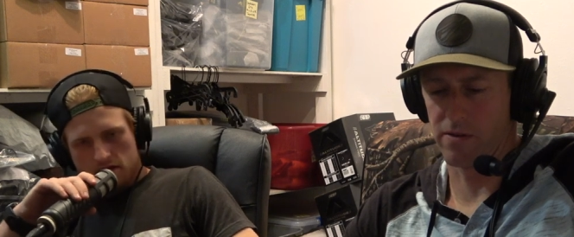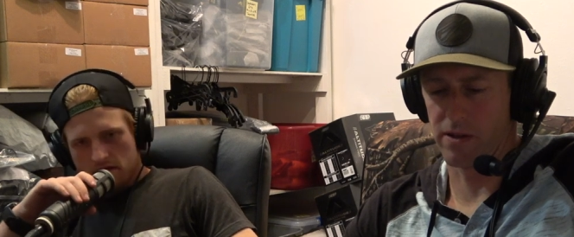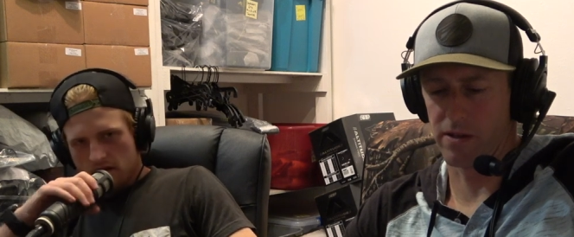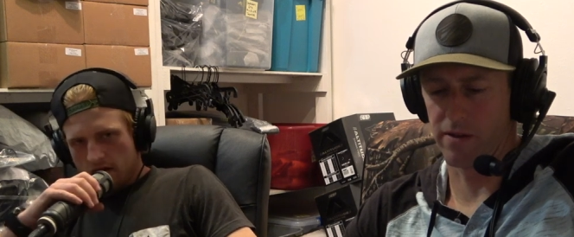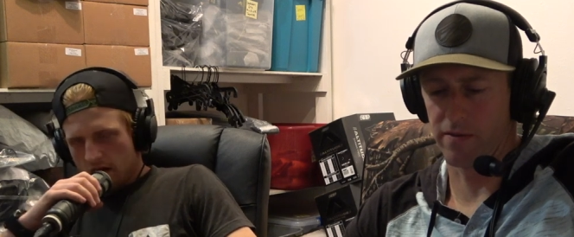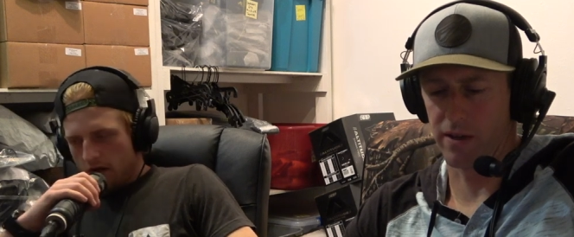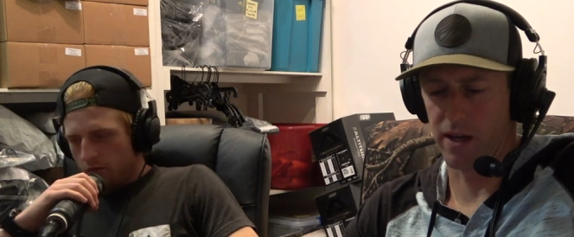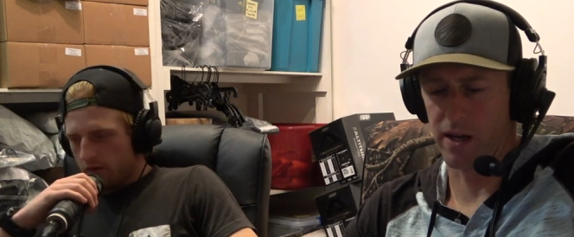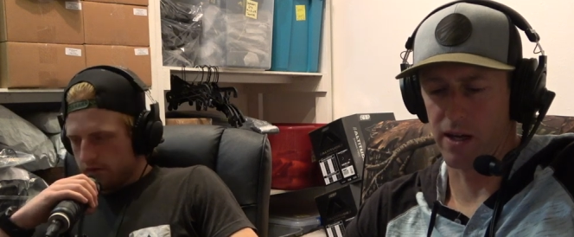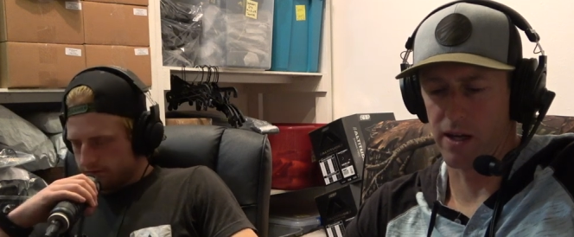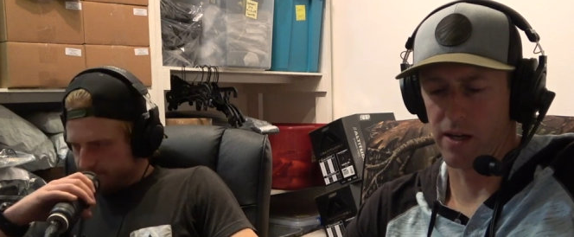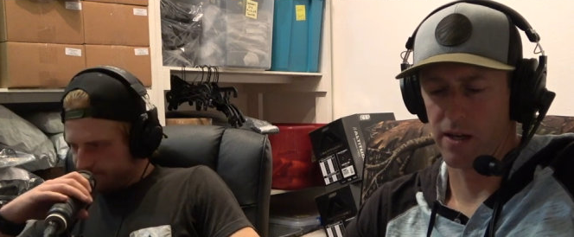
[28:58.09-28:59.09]
Speaker 1: phone here. I've
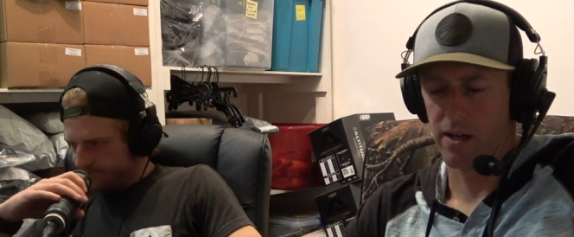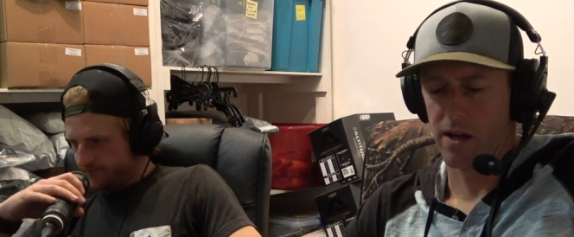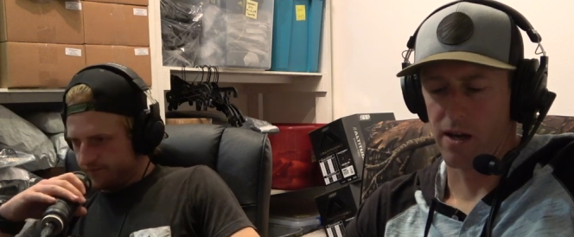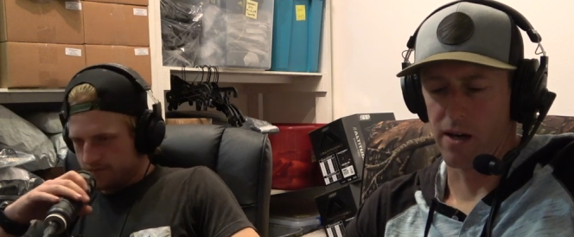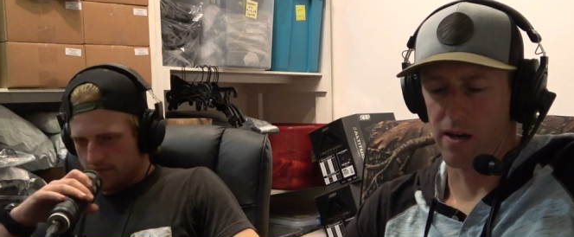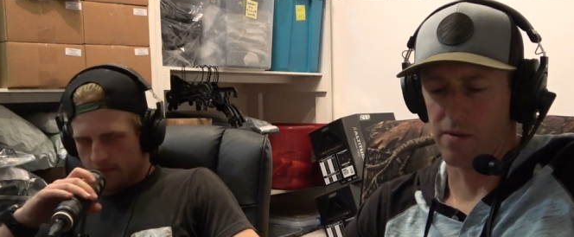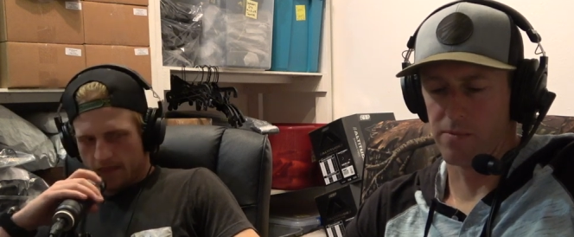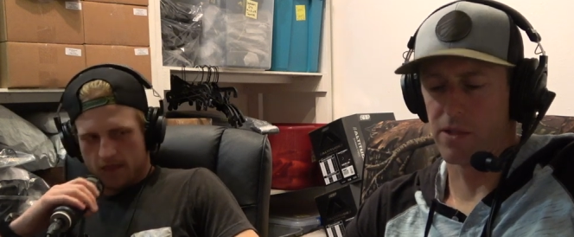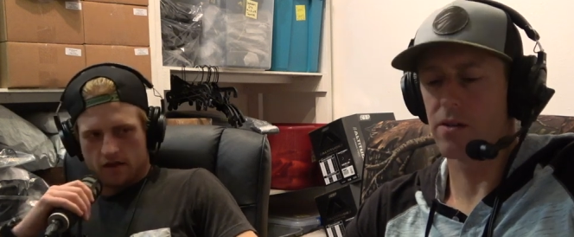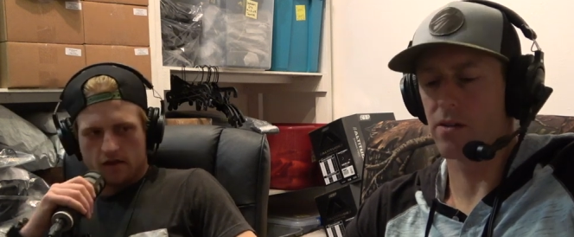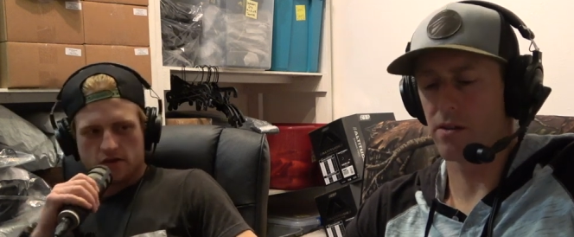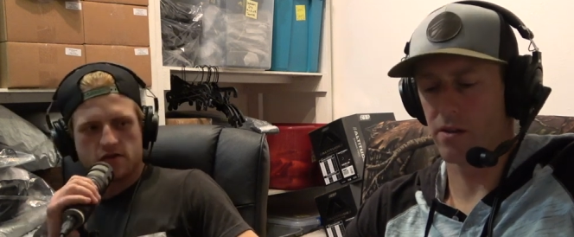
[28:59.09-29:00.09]
got well, it.
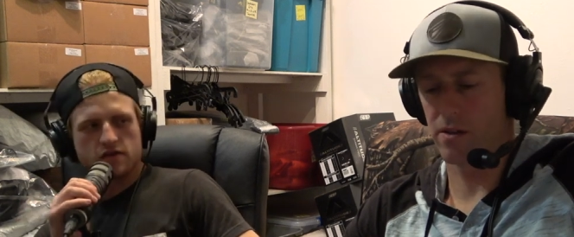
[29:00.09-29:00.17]
Um, you,